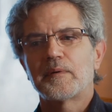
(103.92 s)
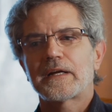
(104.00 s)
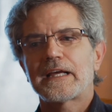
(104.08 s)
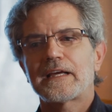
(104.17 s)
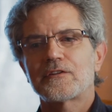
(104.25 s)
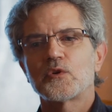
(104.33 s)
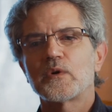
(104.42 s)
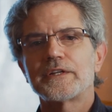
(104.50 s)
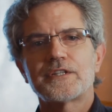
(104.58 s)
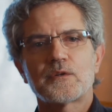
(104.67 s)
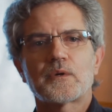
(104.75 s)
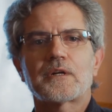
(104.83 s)
But I had no
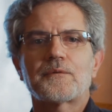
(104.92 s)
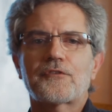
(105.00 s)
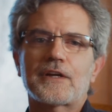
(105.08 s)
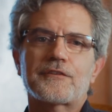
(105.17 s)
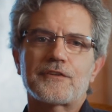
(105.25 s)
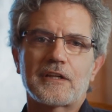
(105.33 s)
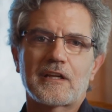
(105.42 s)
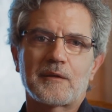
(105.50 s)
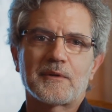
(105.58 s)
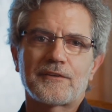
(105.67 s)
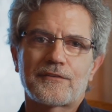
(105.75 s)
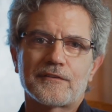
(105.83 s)
idea what I was actually
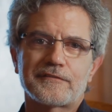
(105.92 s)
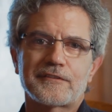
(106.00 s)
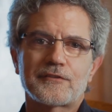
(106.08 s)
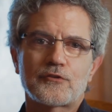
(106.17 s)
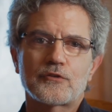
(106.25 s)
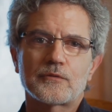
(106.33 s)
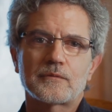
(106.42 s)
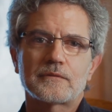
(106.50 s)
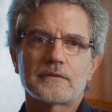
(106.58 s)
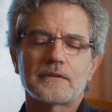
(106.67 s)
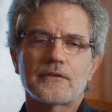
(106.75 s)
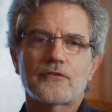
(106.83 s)
getting myself into.
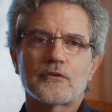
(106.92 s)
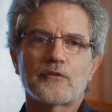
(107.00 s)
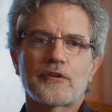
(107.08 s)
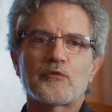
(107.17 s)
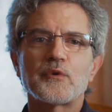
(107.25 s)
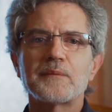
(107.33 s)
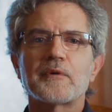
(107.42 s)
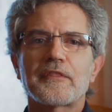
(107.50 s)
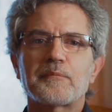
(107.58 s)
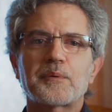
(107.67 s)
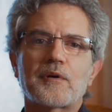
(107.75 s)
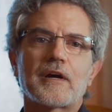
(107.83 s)
So the
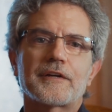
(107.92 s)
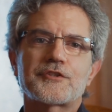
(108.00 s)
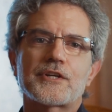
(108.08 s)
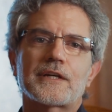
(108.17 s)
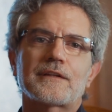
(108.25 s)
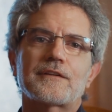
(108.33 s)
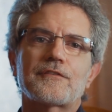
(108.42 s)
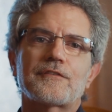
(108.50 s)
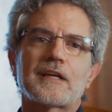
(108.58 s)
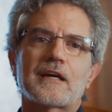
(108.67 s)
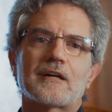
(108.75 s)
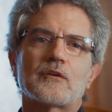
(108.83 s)
3-month project
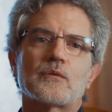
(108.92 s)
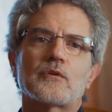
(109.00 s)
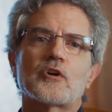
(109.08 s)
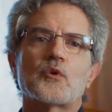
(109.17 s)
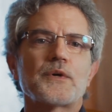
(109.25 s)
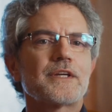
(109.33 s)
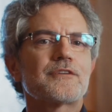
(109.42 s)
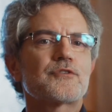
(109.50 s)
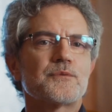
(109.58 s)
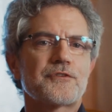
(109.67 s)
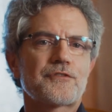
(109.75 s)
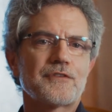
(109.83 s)
is now going
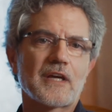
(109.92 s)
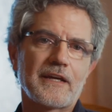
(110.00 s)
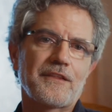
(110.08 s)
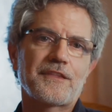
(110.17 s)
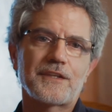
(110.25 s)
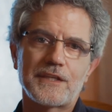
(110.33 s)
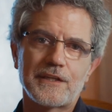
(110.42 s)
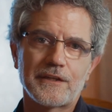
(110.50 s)
into its 9th